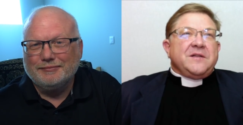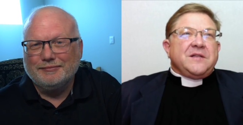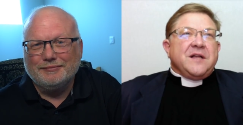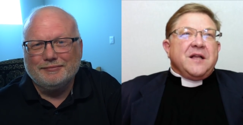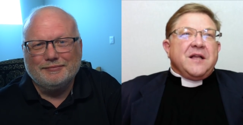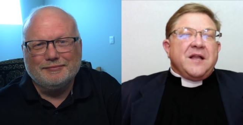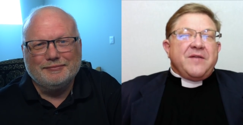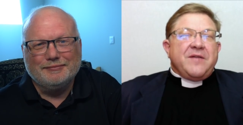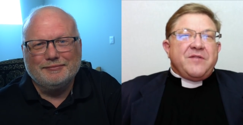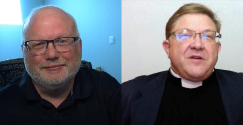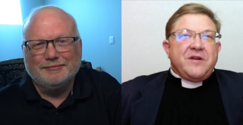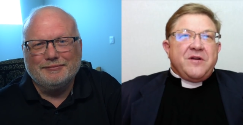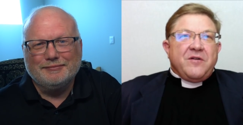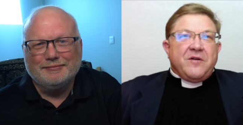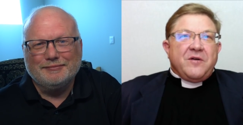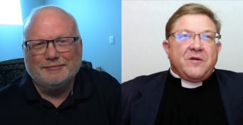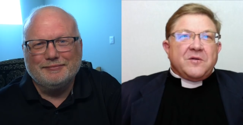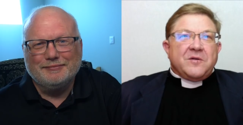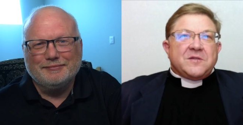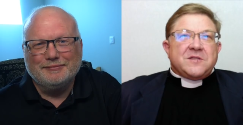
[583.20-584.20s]
Speaker 1: 11
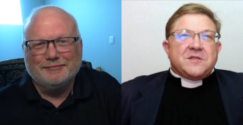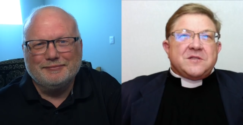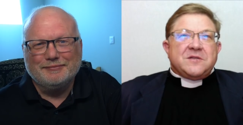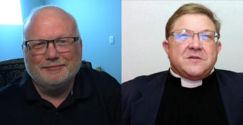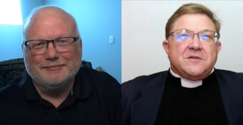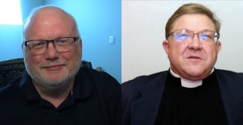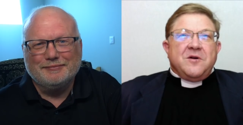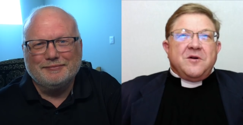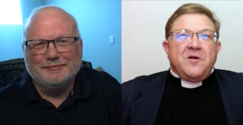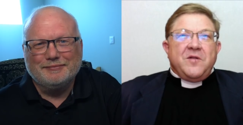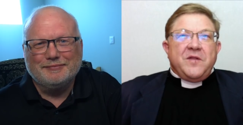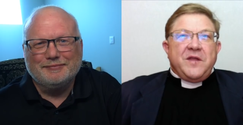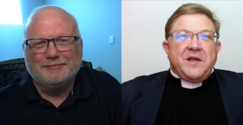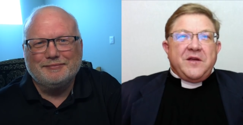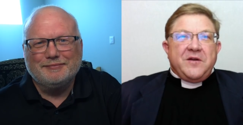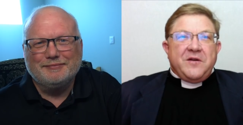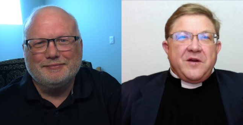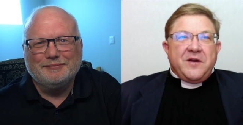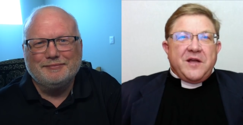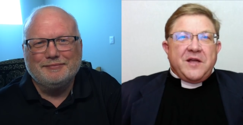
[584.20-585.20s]
year olds on the
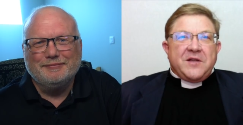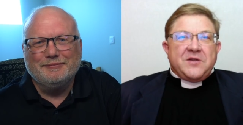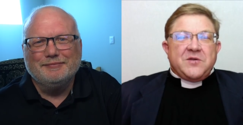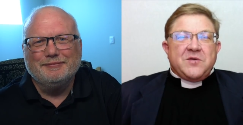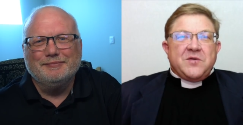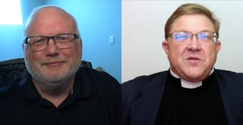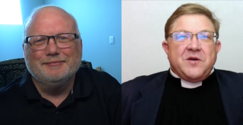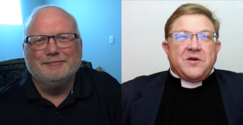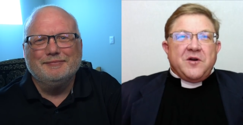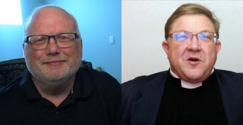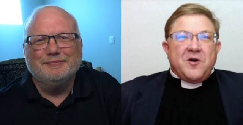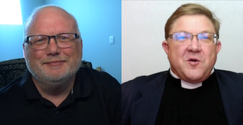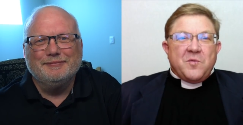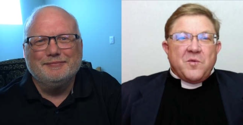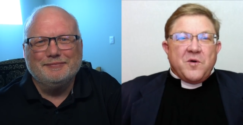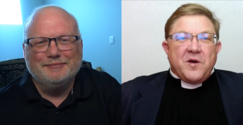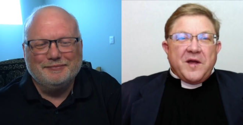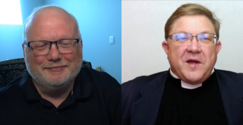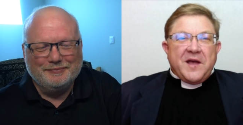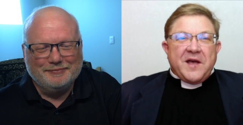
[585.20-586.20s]
internet doing their
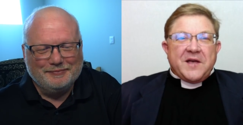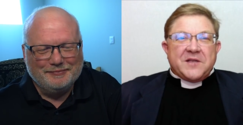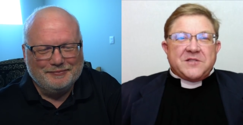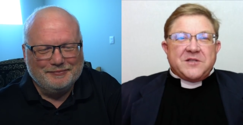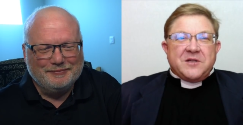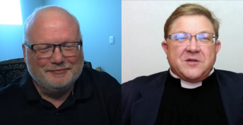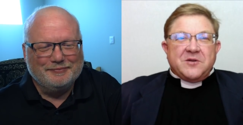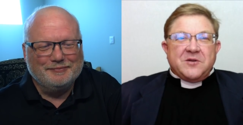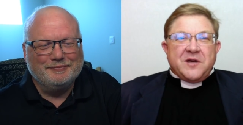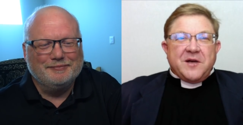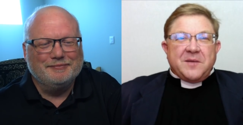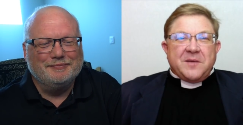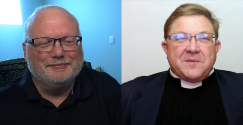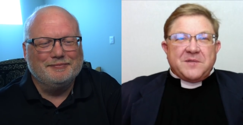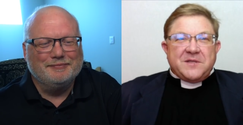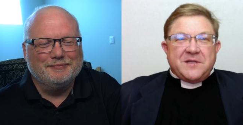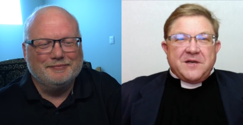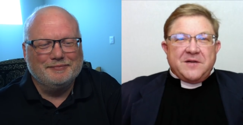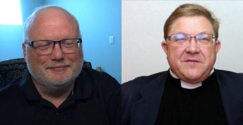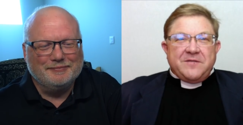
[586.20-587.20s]
homework asked to look up
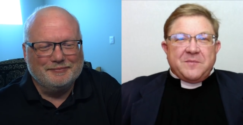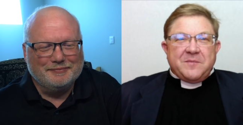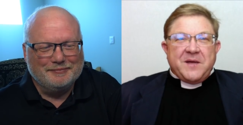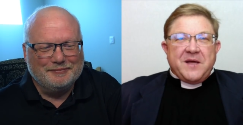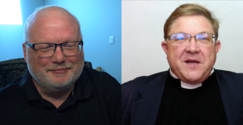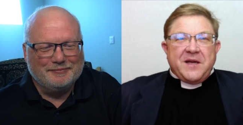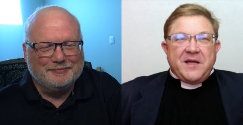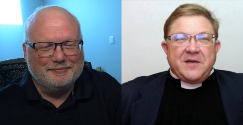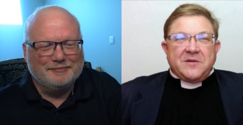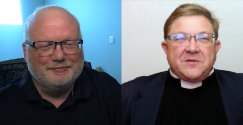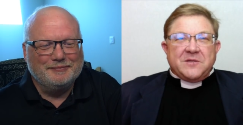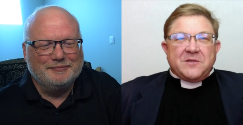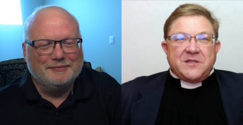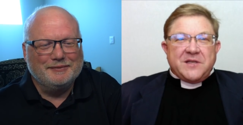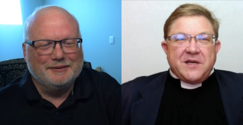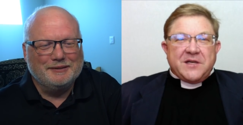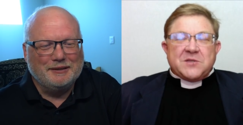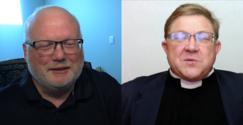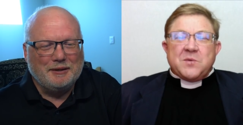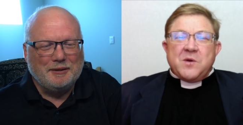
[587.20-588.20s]
stuff about anal
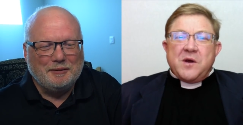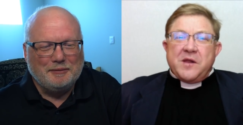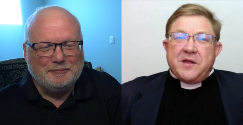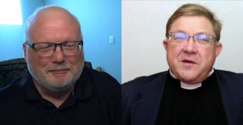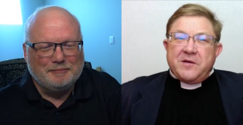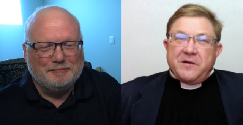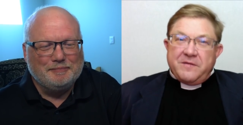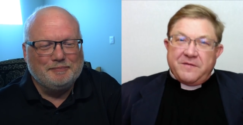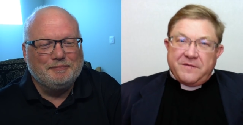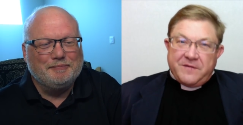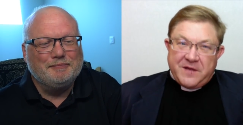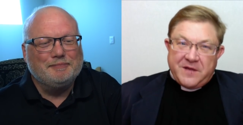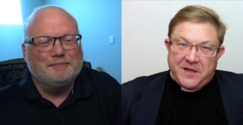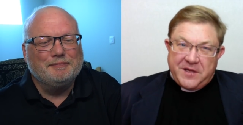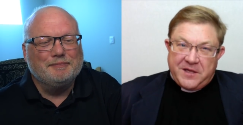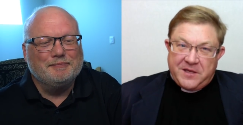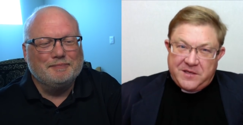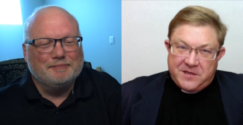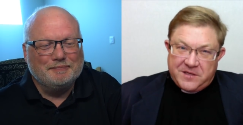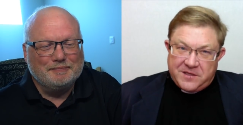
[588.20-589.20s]
sex. What are they going to
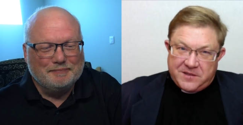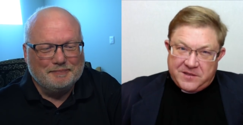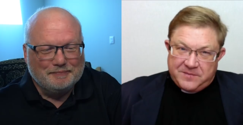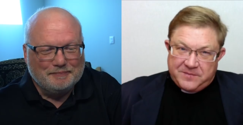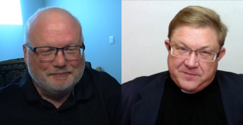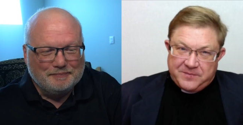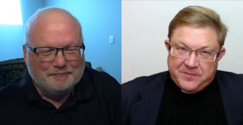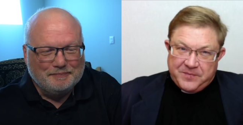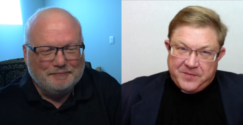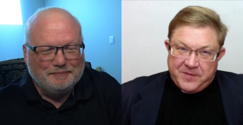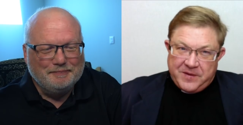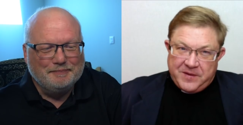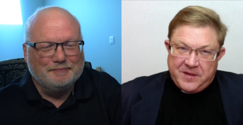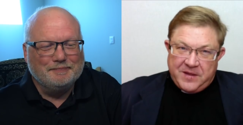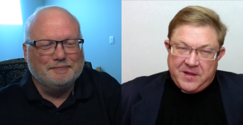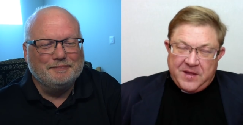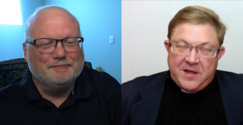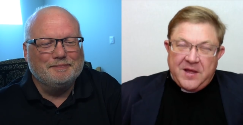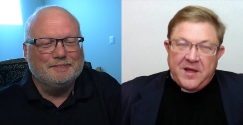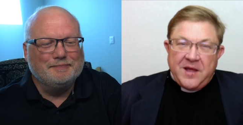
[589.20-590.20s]
find? Mm-hmm.
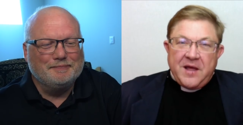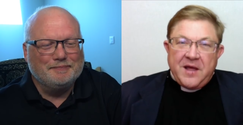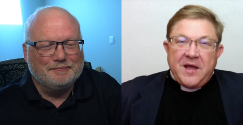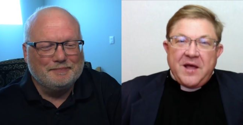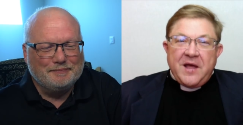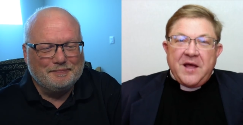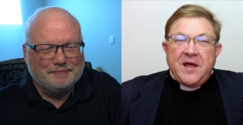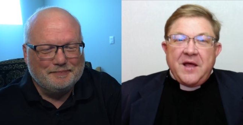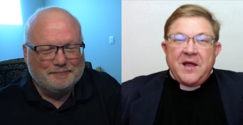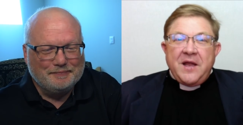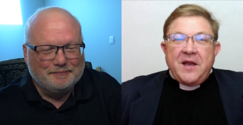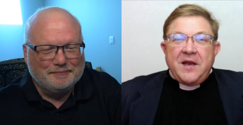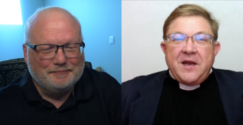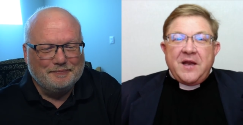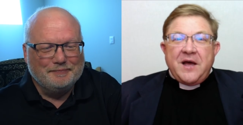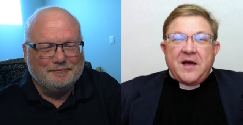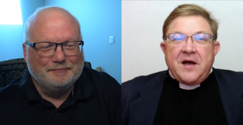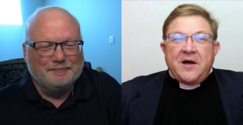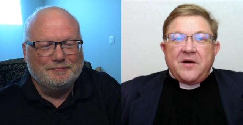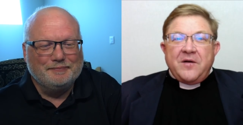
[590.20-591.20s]

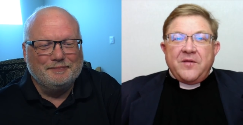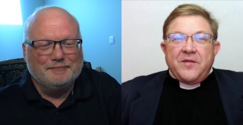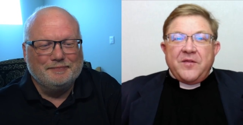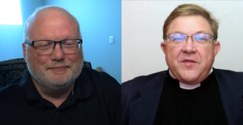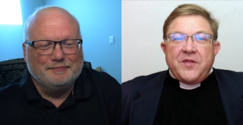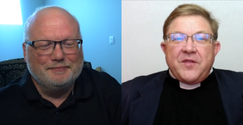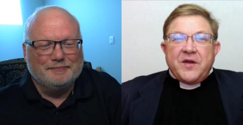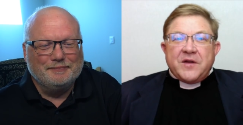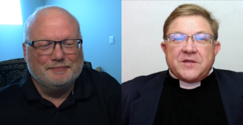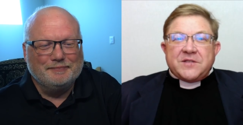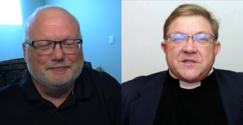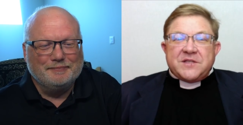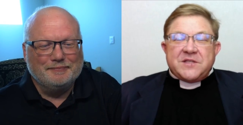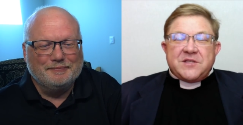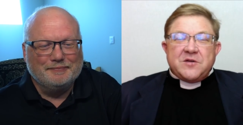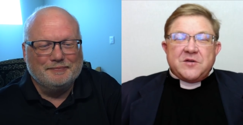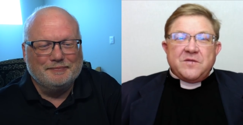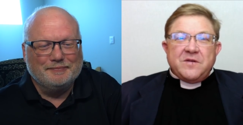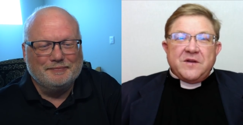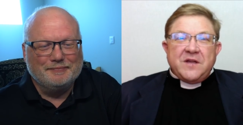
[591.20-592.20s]
Now, there's a
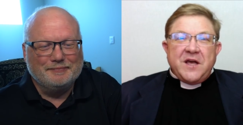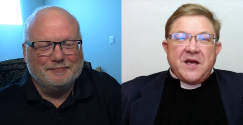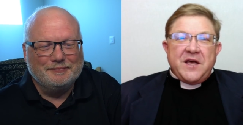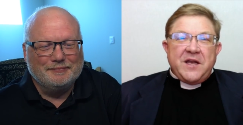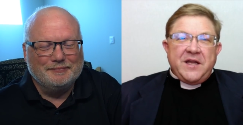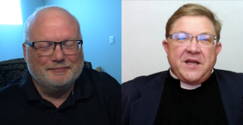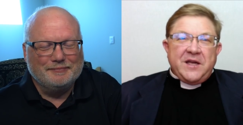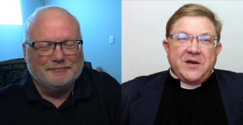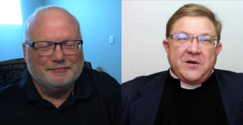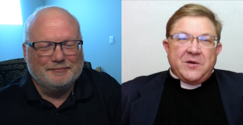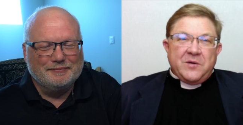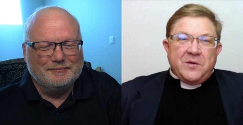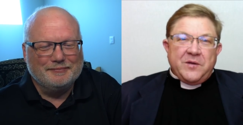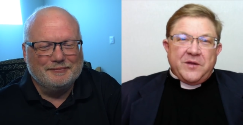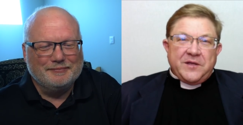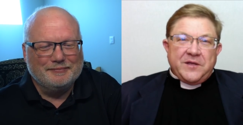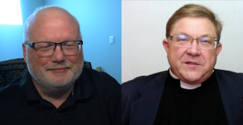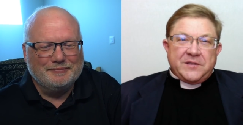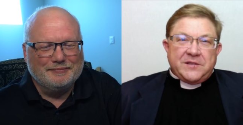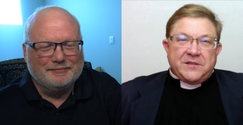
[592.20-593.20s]
silver lining in all
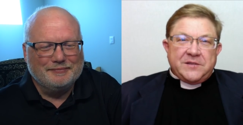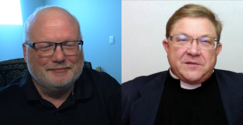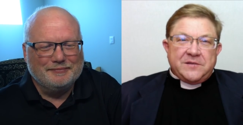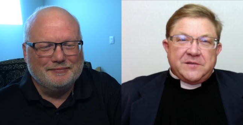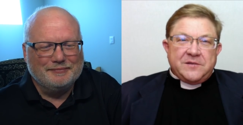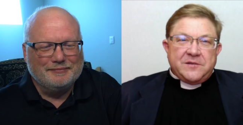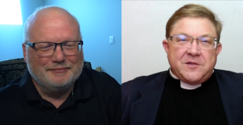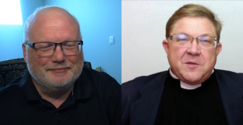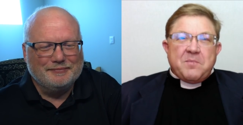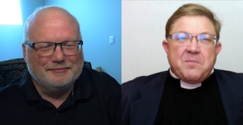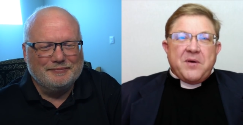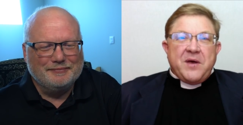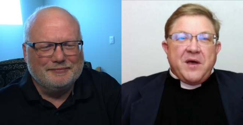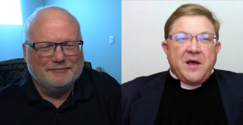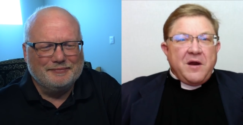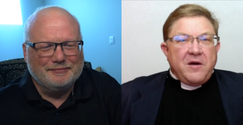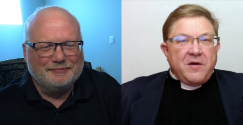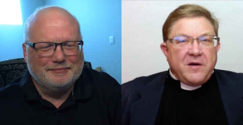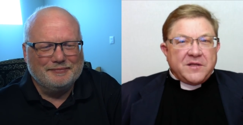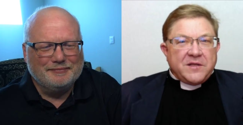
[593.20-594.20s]
this. The
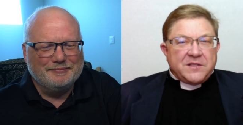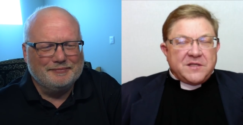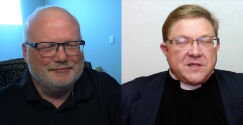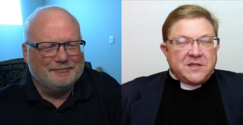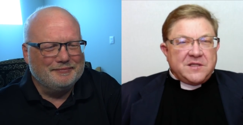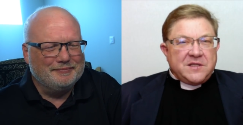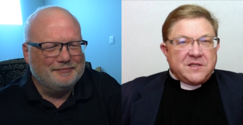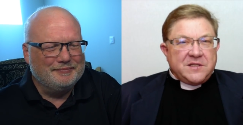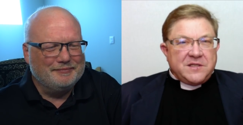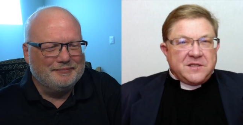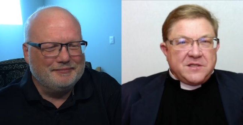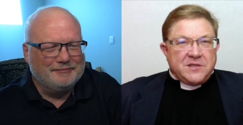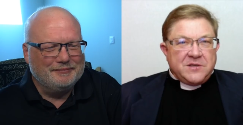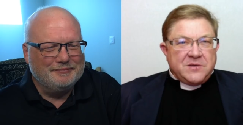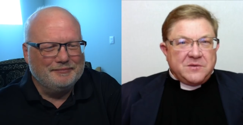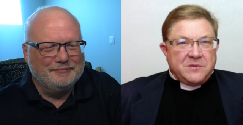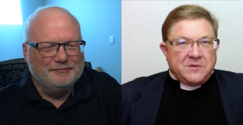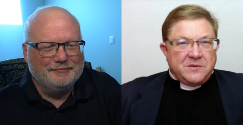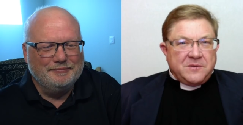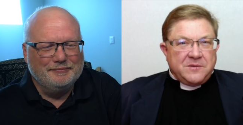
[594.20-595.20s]
parents at this
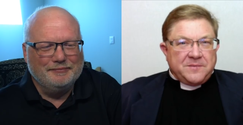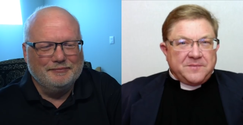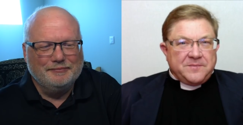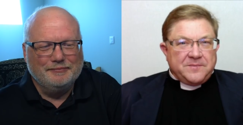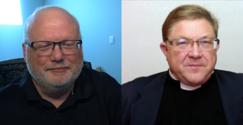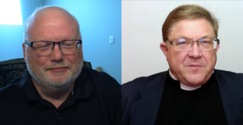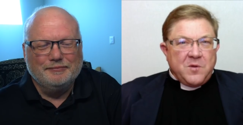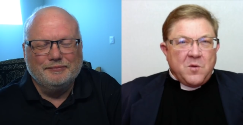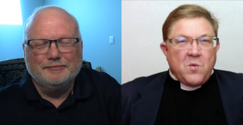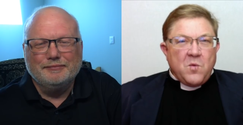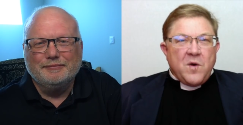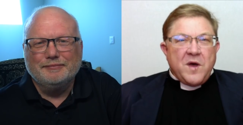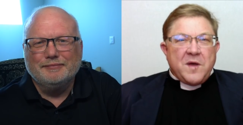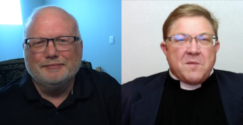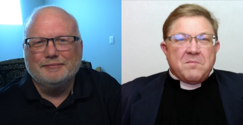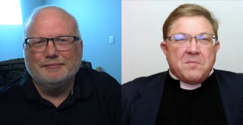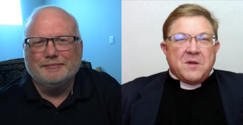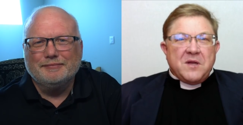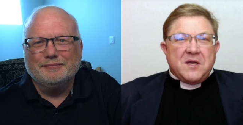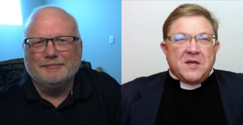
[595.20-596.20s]
school
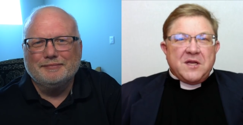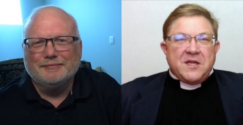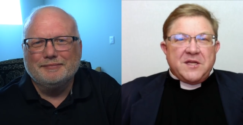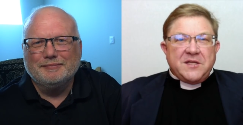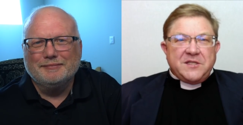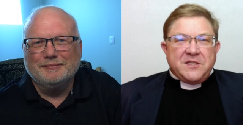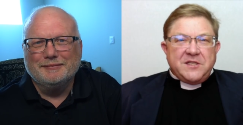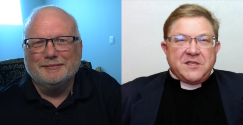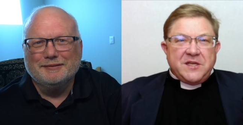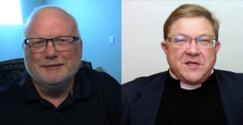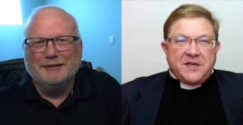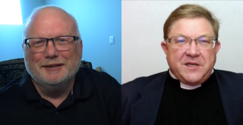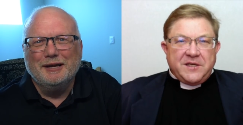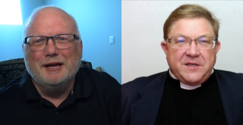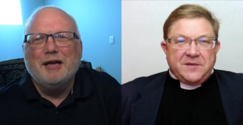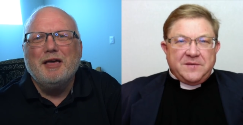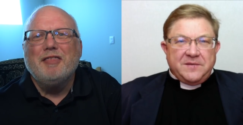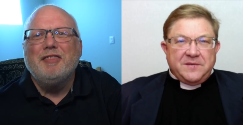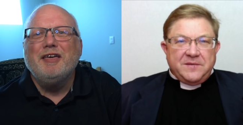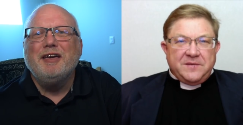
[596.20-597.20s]
went ballistic.
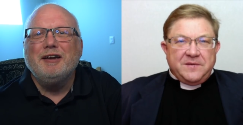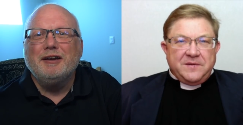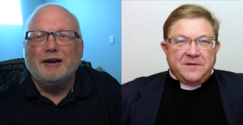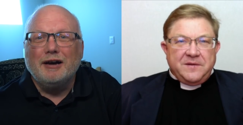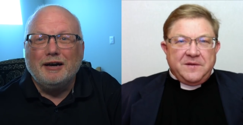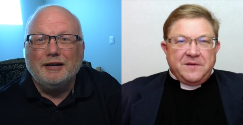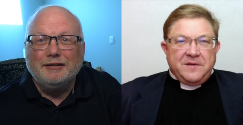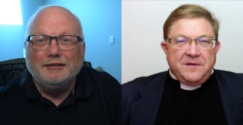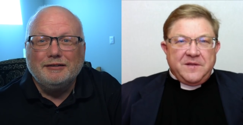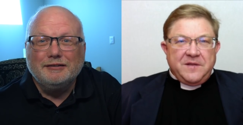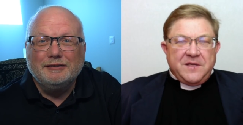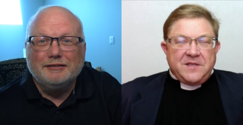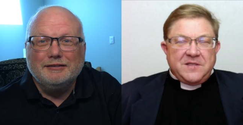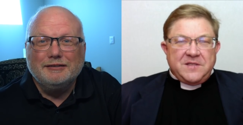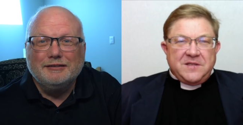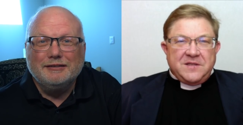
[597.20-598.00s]
Thank God. They,